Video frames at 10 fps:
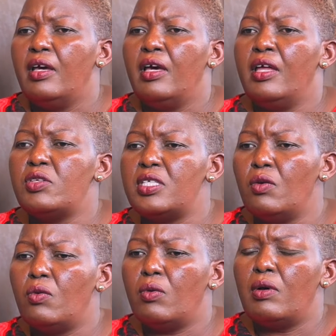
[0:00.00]
And you see,
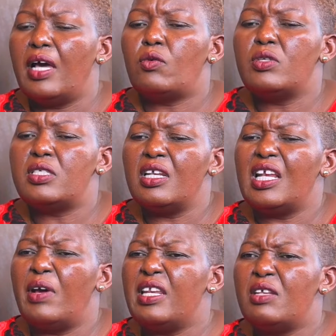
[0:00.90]
I could say,
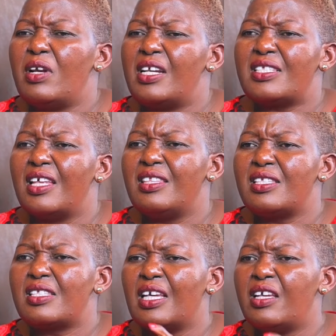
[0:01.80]
now I don't understand this
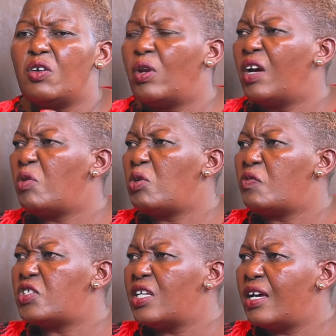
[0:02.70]
technical language of
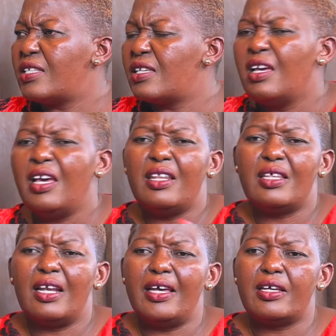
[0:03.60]
shares and the
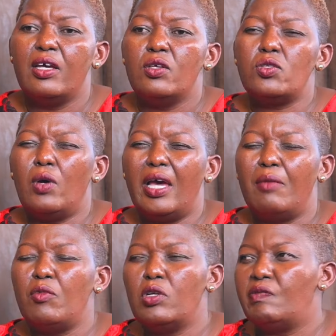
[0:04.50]
like. Mm. So I
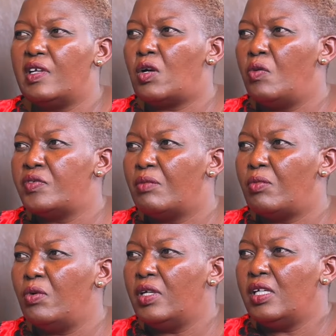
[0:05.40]
am not very
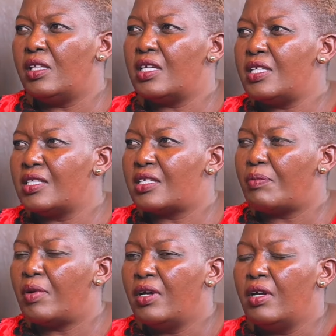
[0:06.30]
comfortable in their
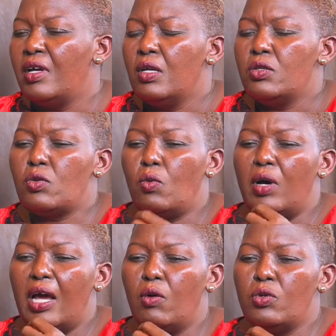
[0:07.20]
setup. Mm. So what
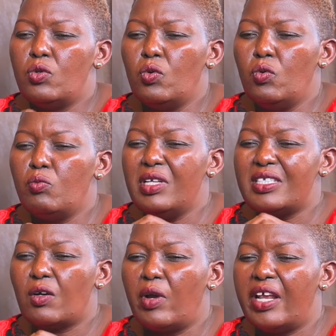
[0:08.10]
I would do,
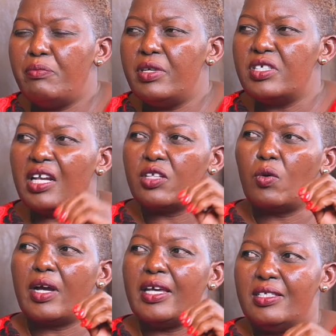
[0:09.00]
minta kuona ibisha
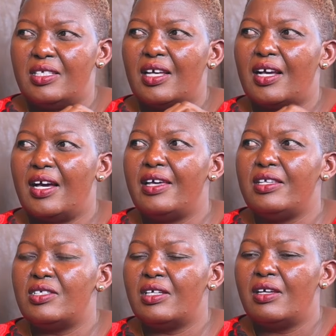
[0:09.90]
natoka inje na kaa
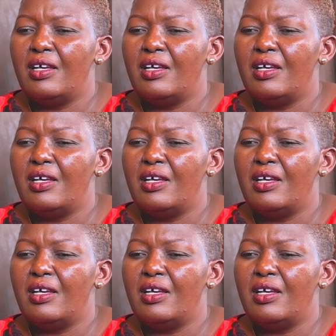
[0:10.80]
inje.